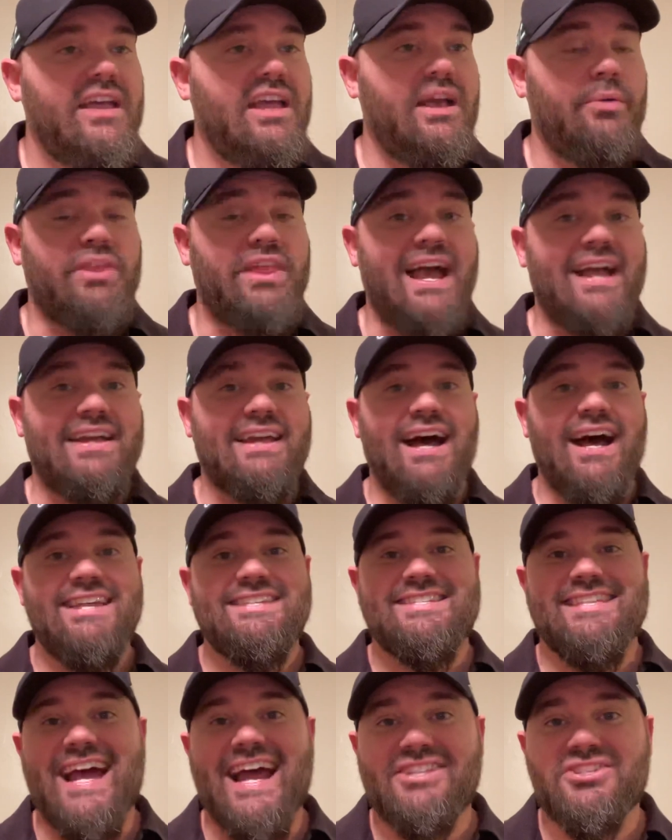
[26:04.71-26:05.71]
And with that,
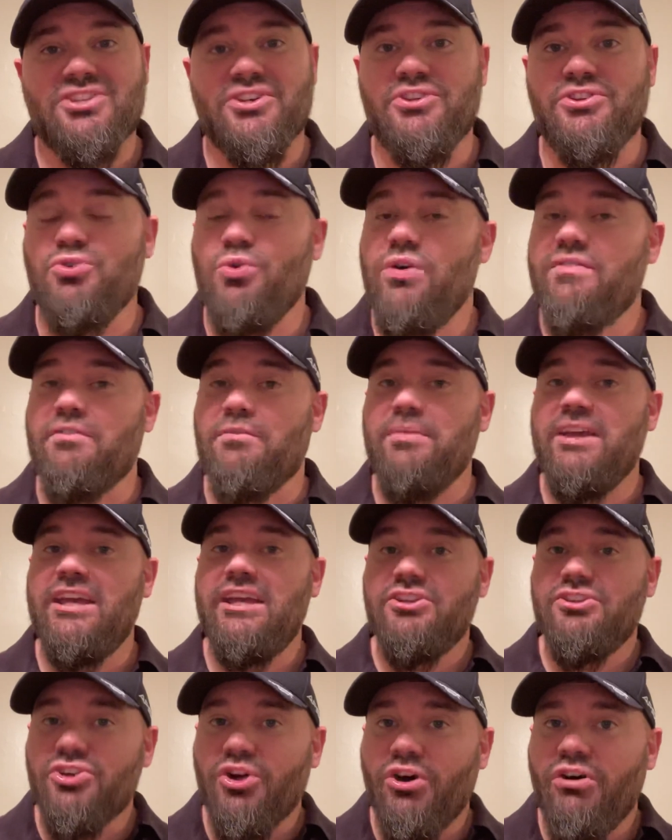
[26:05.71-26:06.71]
guys, that's going to do it for
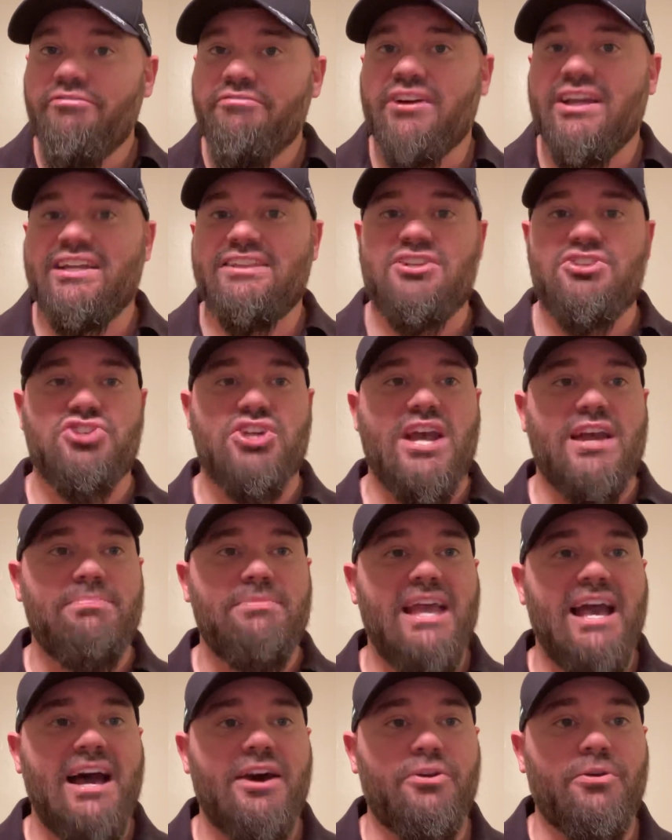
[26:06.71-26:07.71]
me. Don't forget to check
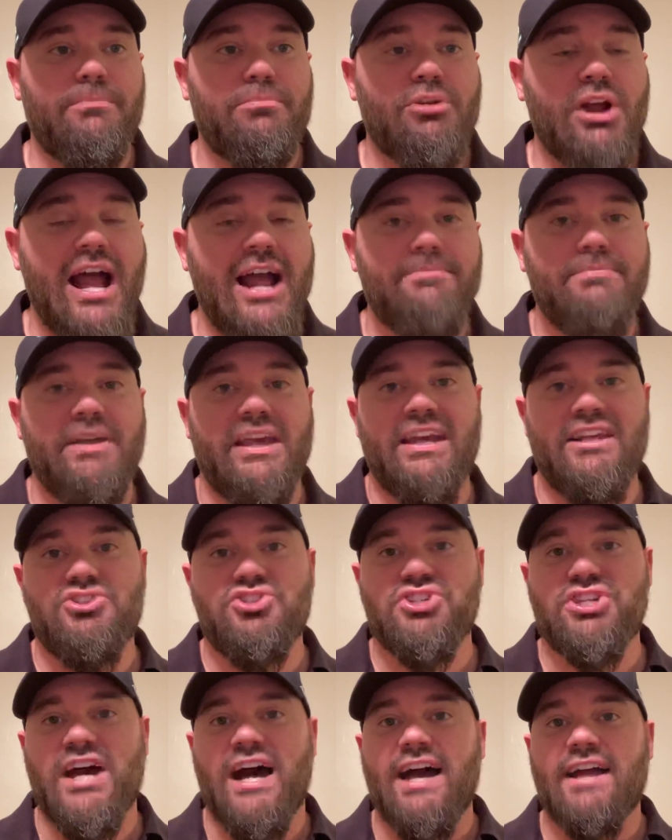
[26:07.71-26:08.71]
me out on
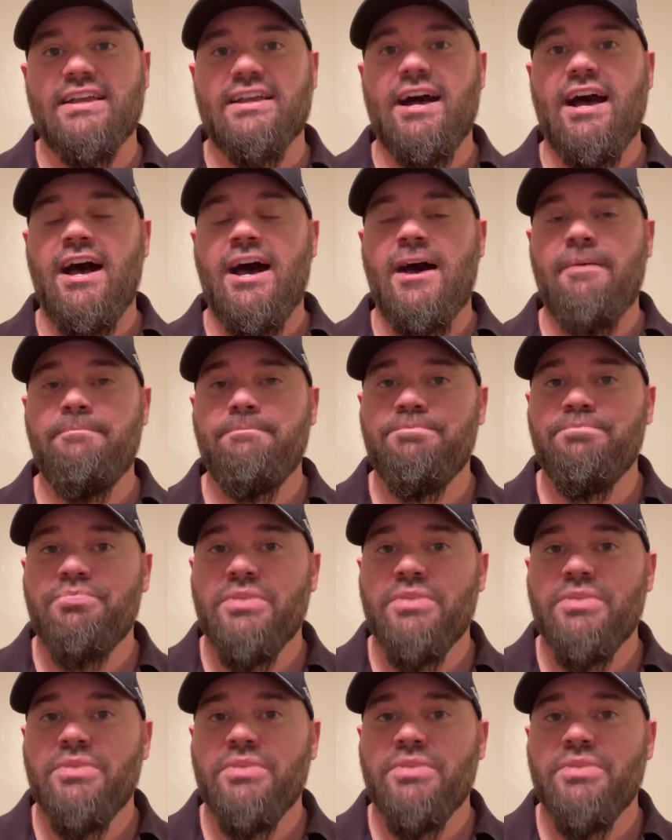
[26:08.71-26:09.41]
brockpage.com.